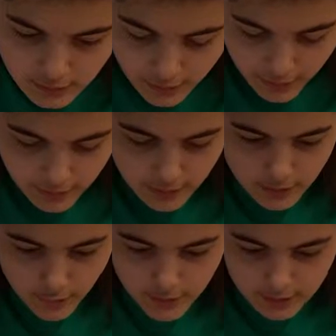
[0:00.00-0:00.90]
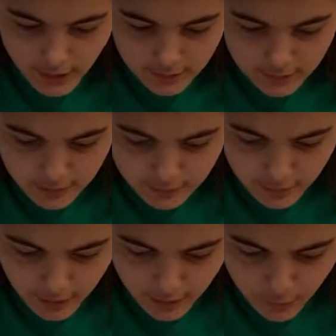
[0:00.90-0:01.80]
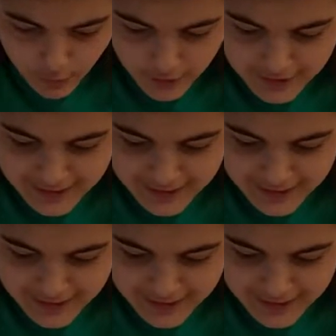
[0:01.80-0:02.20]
Okay, you know what? That's just not gonna work.